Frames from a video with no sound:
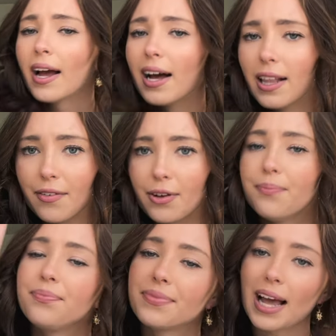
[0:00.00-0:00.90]
I love you.
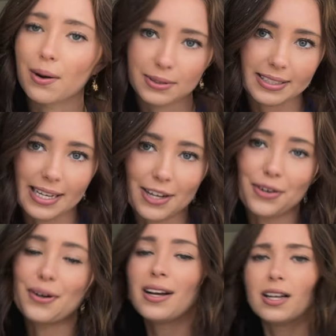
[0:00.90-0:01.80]
I will see
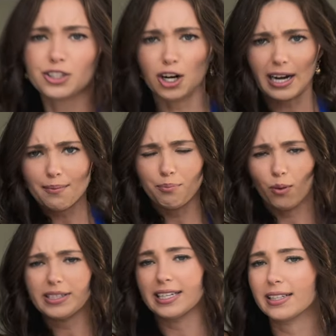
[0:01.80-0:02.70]
you. Sorry, I'm
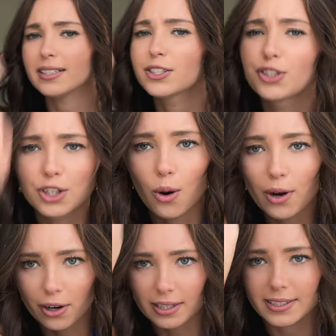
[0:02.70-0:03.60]
pointing. This is so
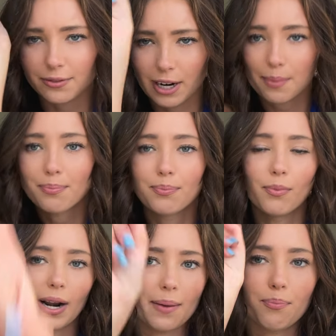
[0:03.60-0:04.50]
aggressive
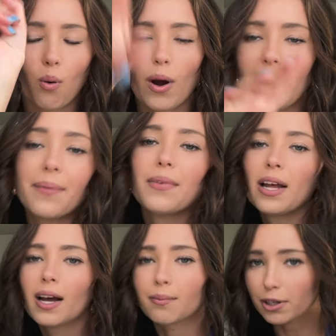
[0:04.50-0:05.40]
when I point.
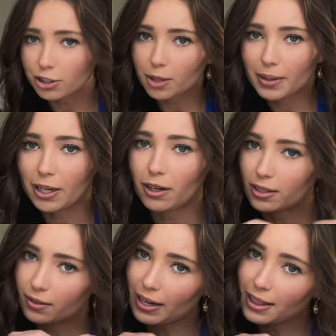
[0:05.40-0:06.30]
I'm not trying to be
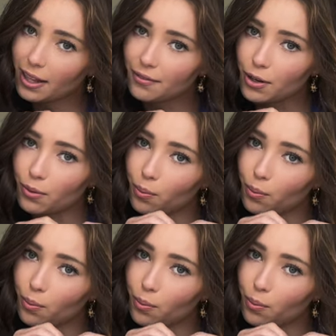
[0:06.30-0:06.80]
aggressive. I love you.